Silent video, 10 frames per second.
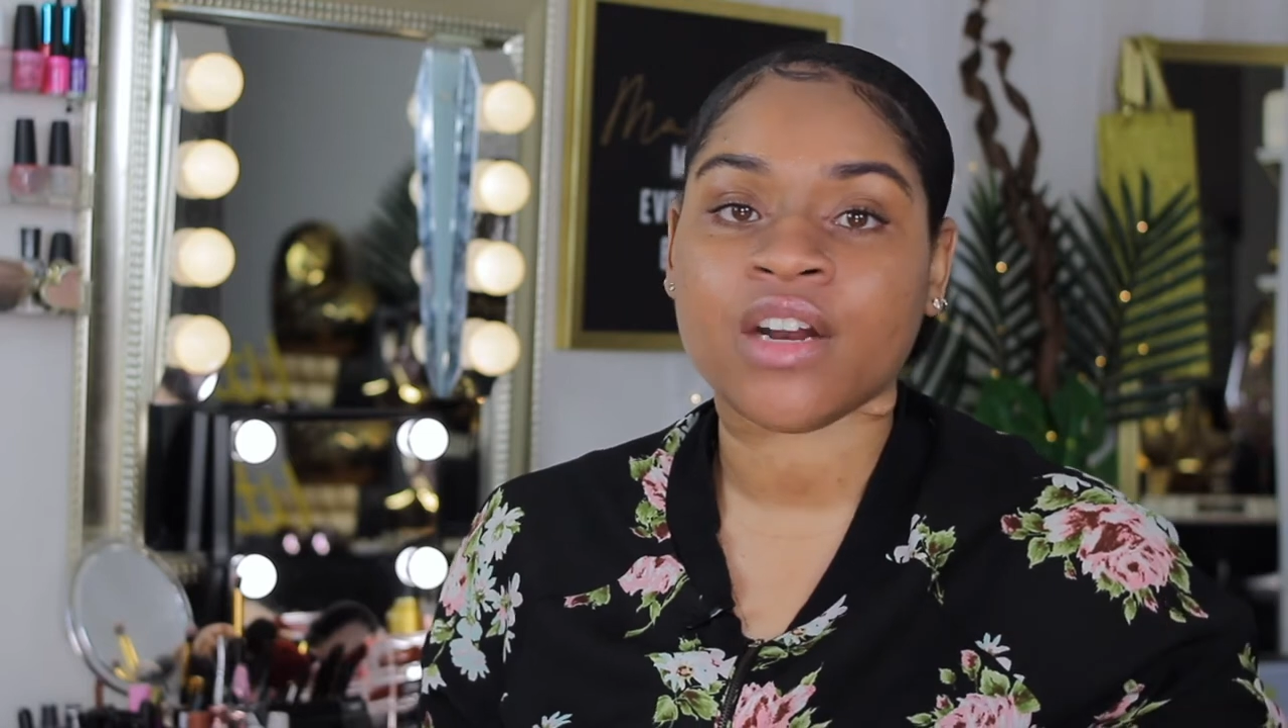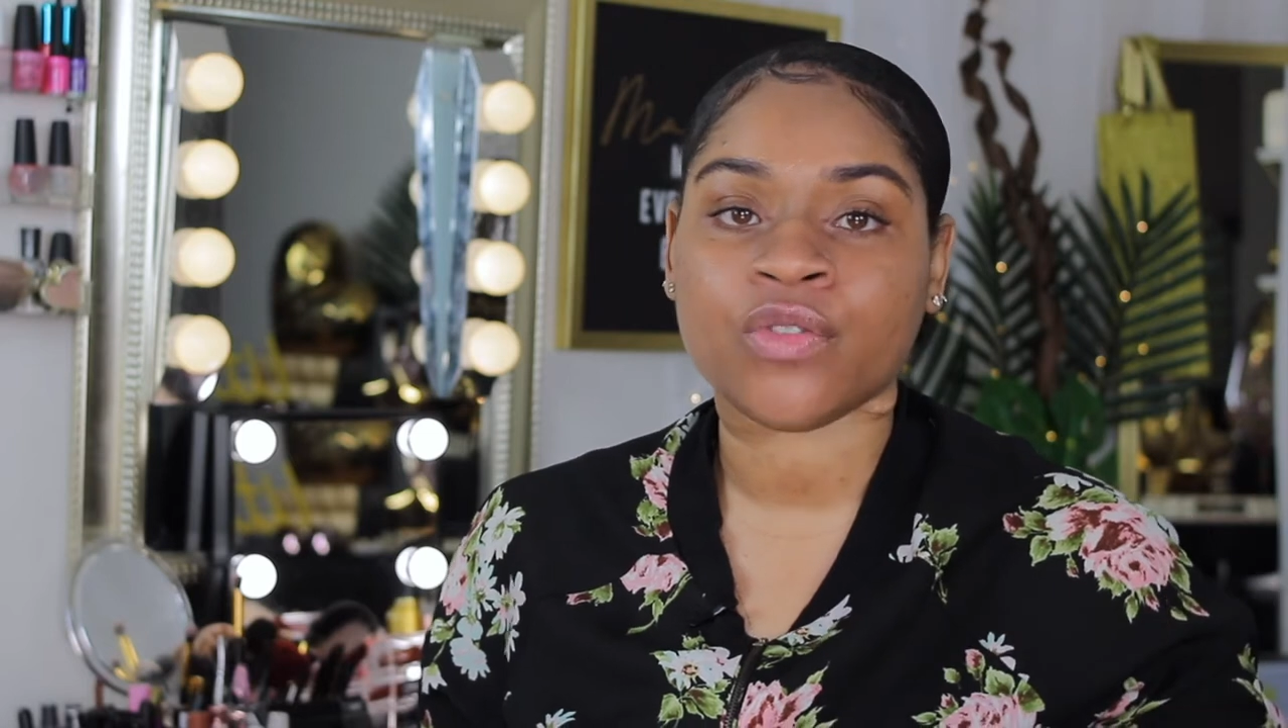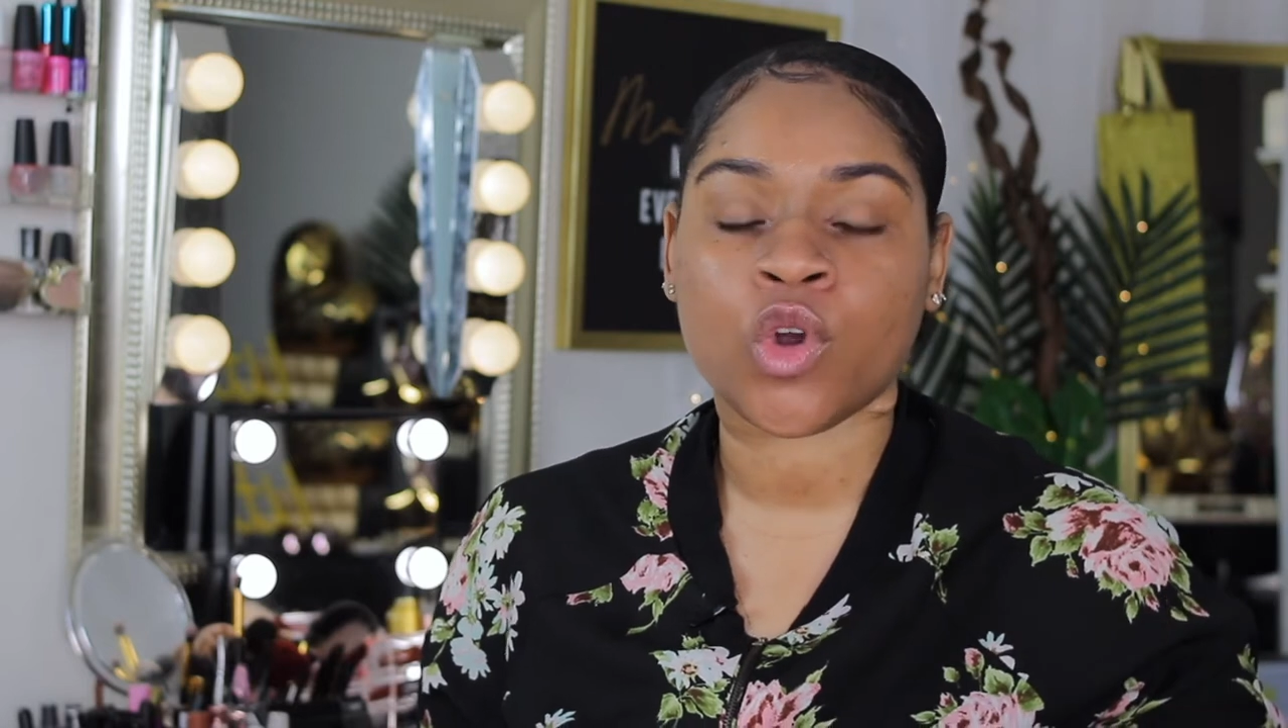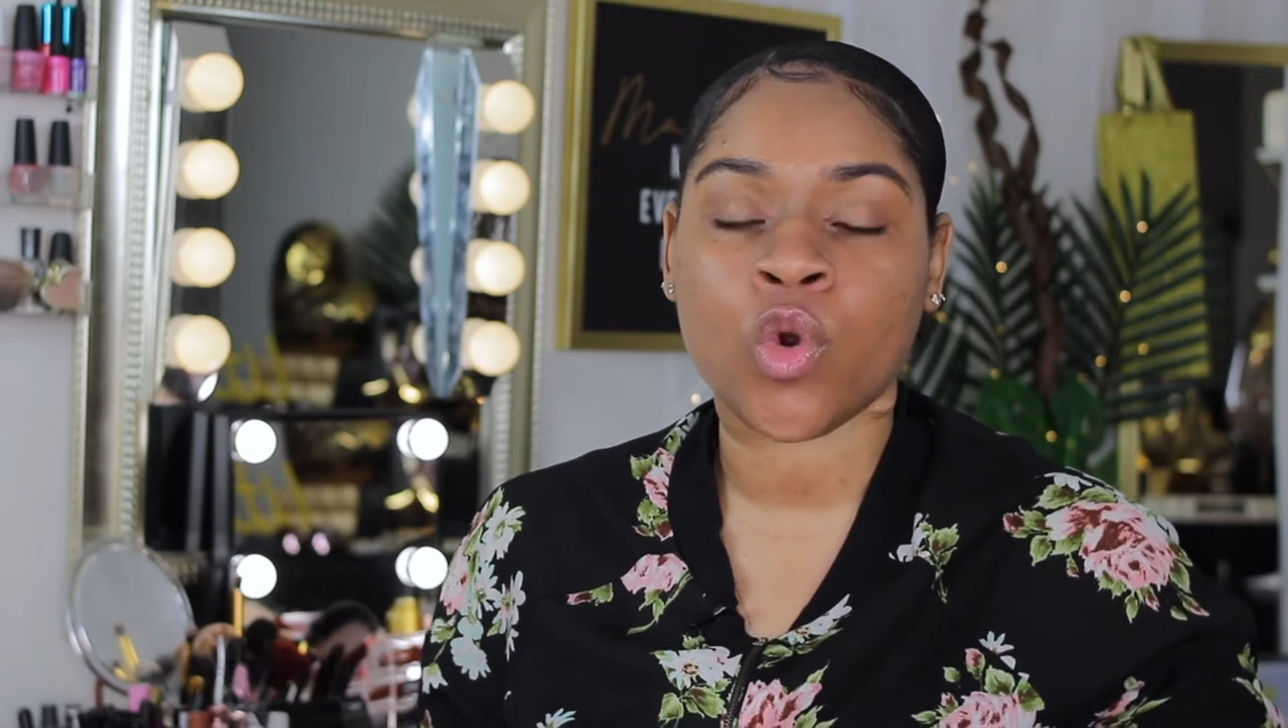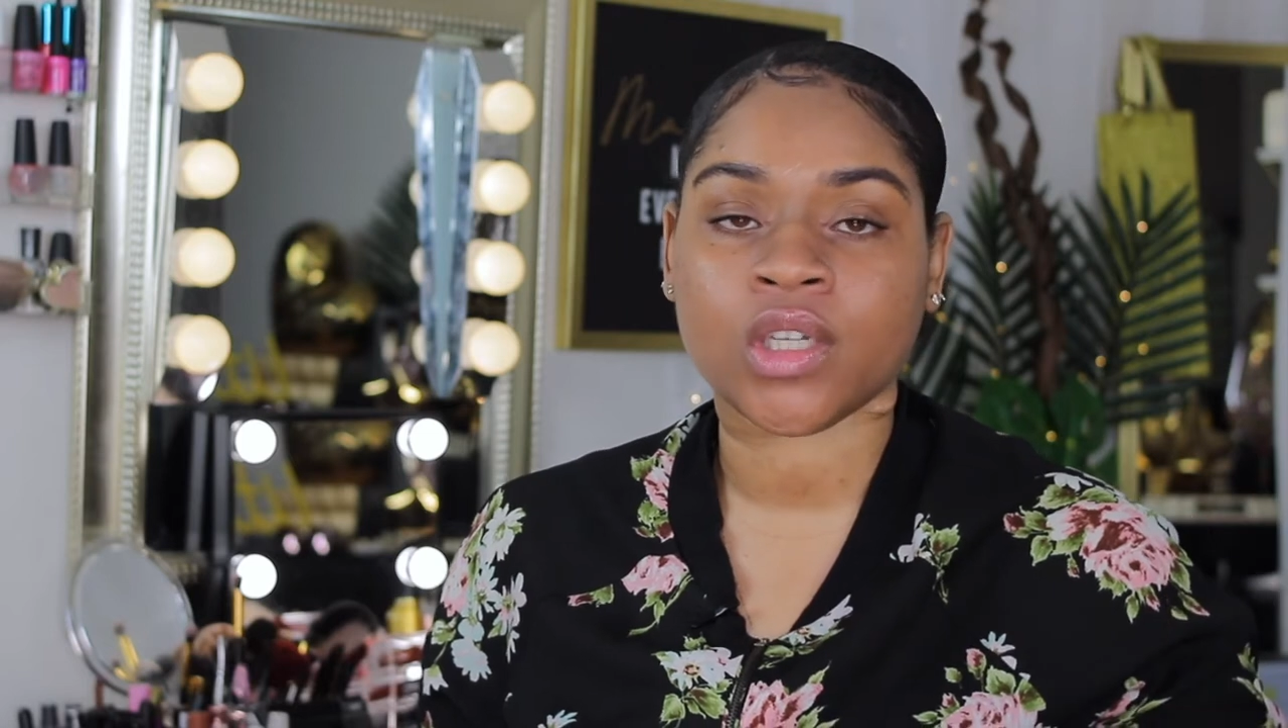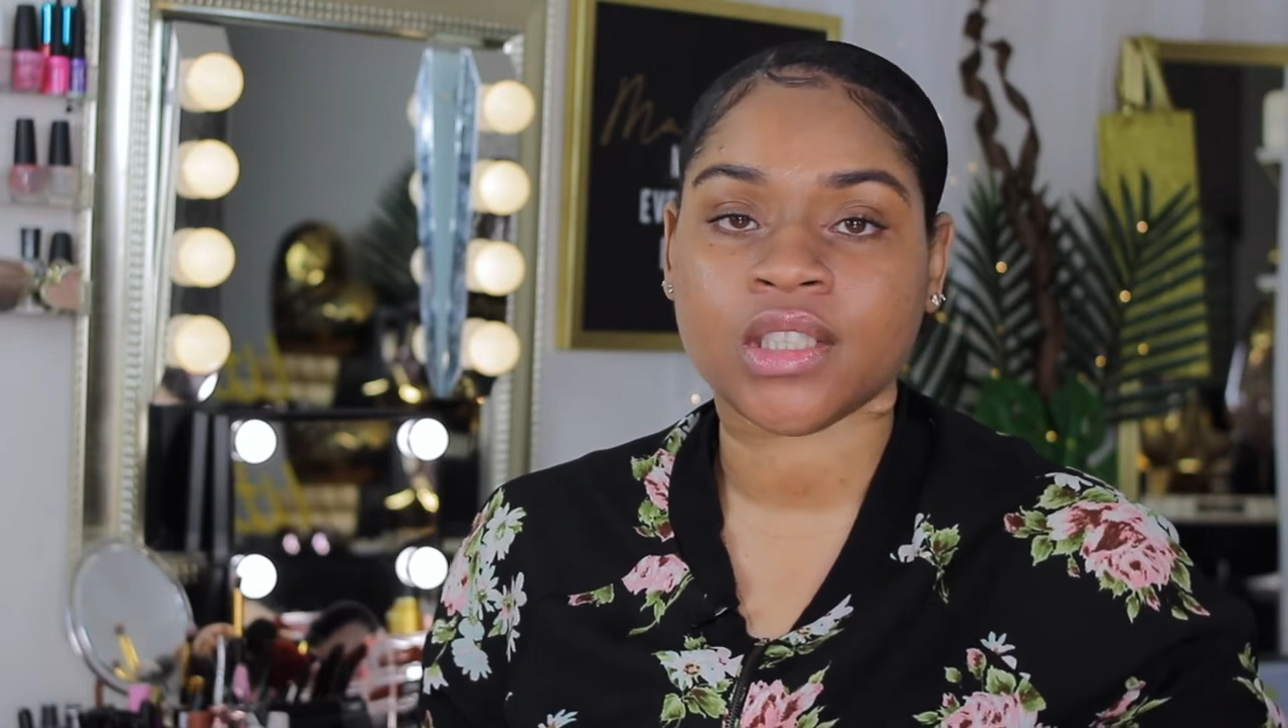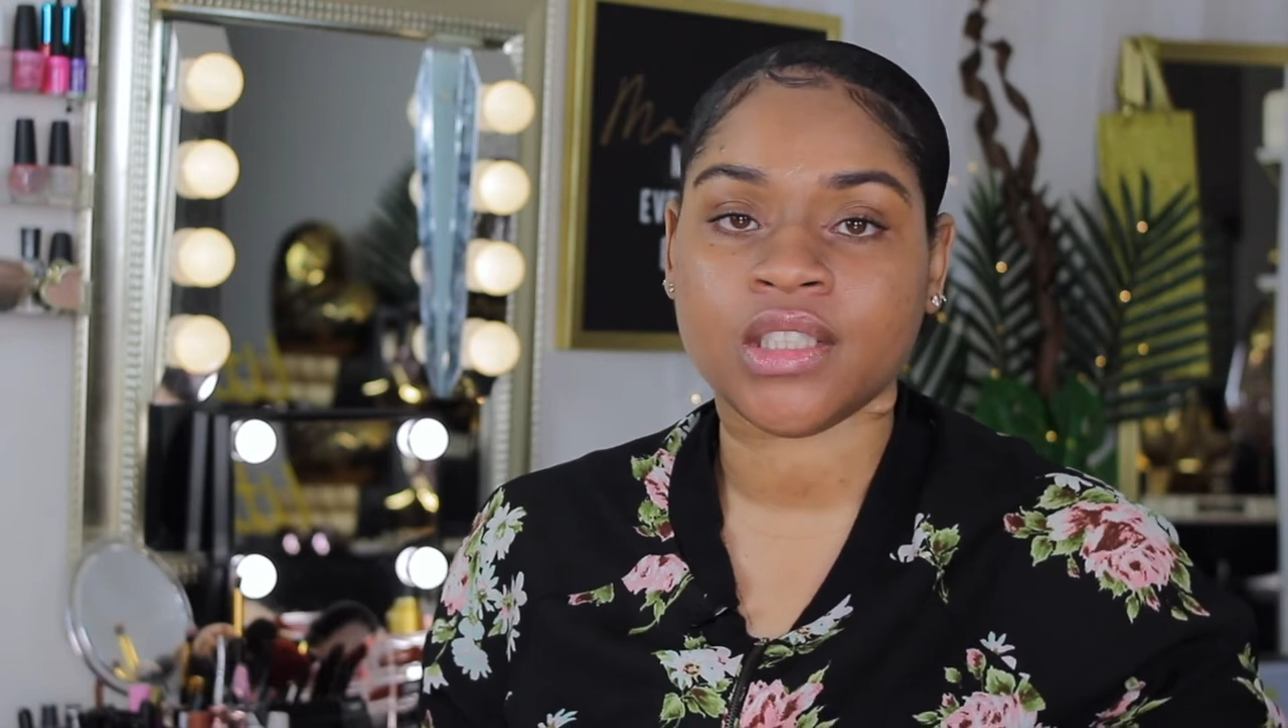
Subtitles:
of the quarterly